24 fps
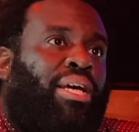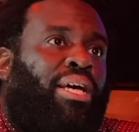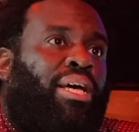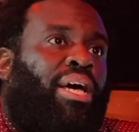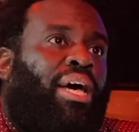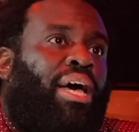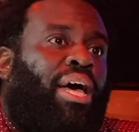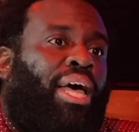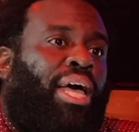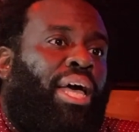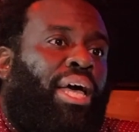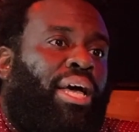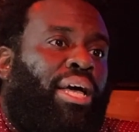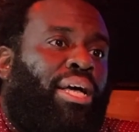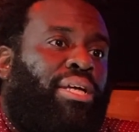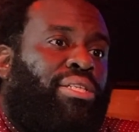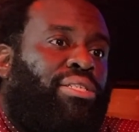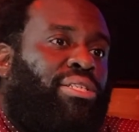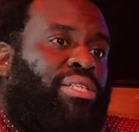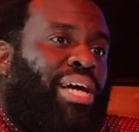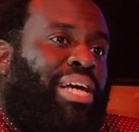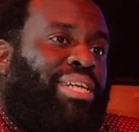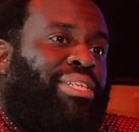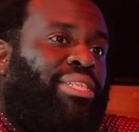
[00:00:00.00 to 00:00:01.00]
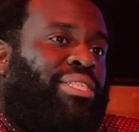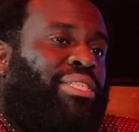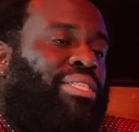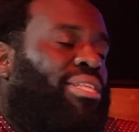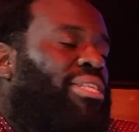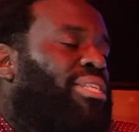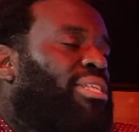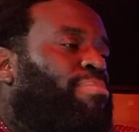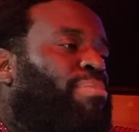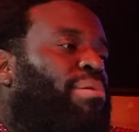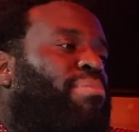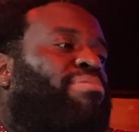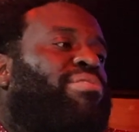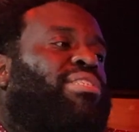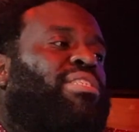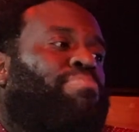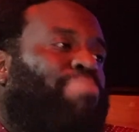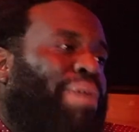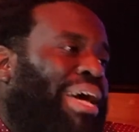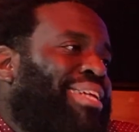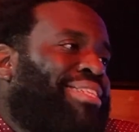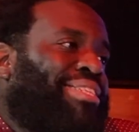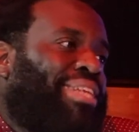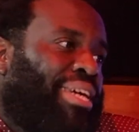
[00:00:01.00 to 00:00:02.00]
And I just need to be
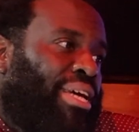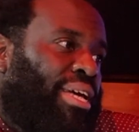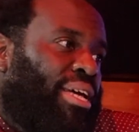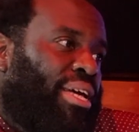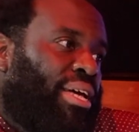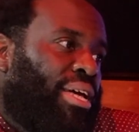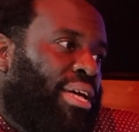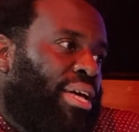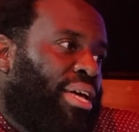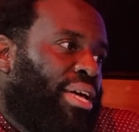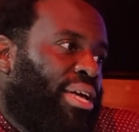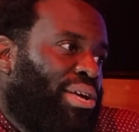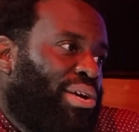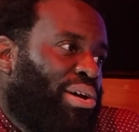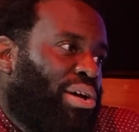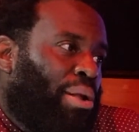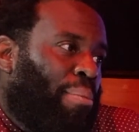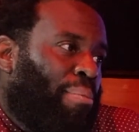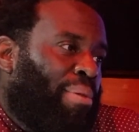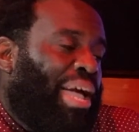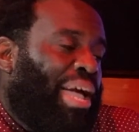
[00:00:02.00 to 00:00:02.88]
respected. You know what I mean?